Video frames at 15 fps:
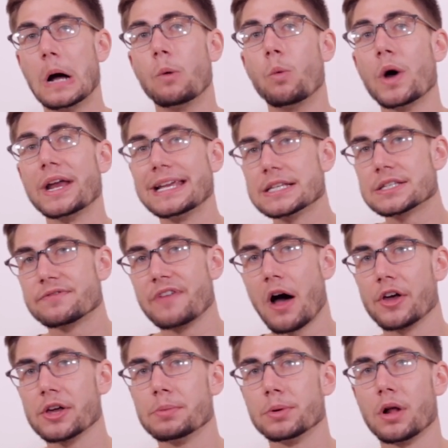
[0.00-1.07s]
What is
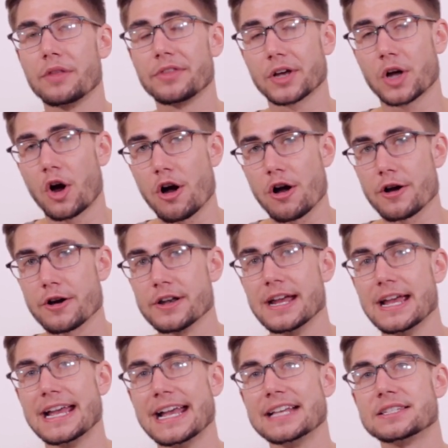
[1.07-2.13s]
valuable on the card
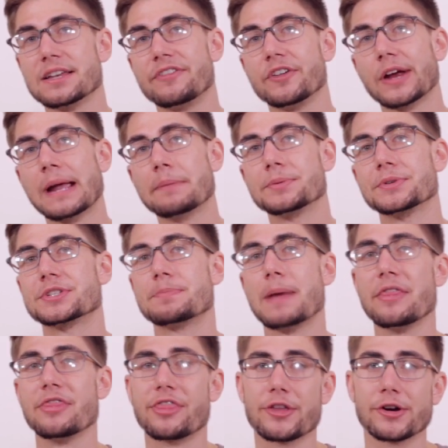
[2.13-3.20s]
is if you're able to
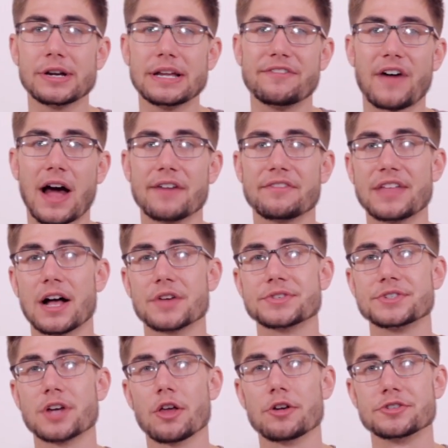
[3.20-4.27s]
spend
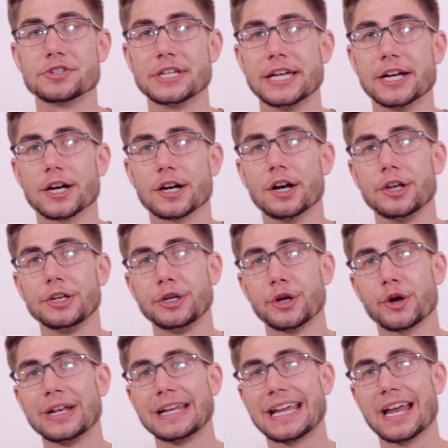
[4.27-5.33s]
$35,000 a year,
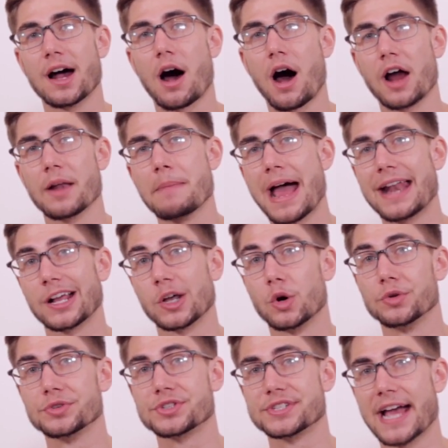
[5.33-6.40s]
you're gonna get automatic
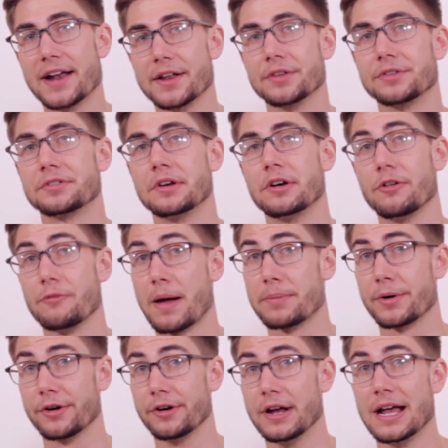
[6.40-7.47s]
gold status.
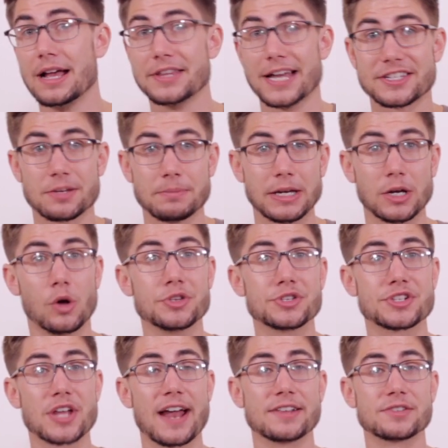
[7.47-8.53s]
Remember, that's gonna be gold
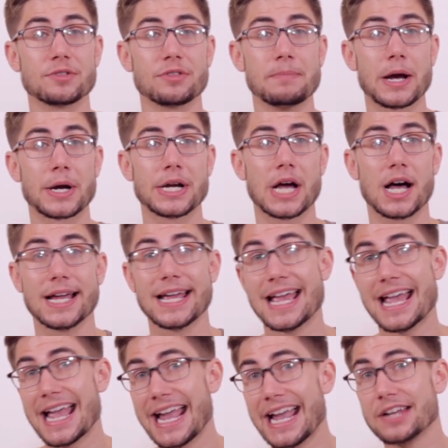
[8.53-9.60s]
status with Marriott
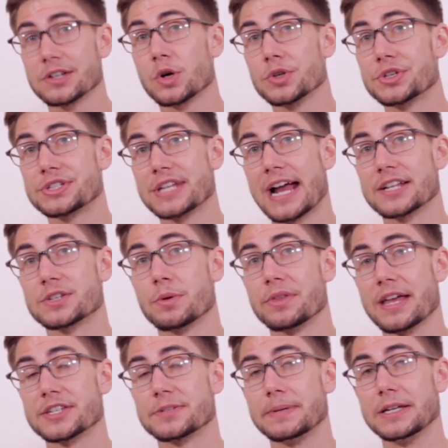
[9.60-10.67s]
and gold status
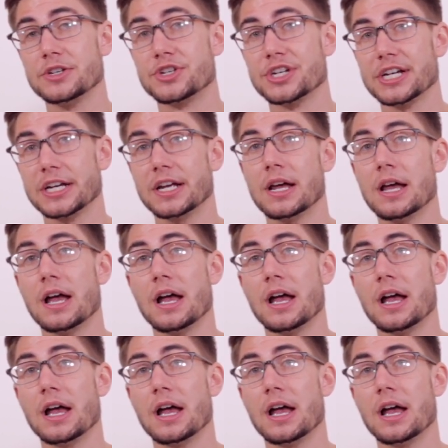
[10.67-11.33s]
with SPG.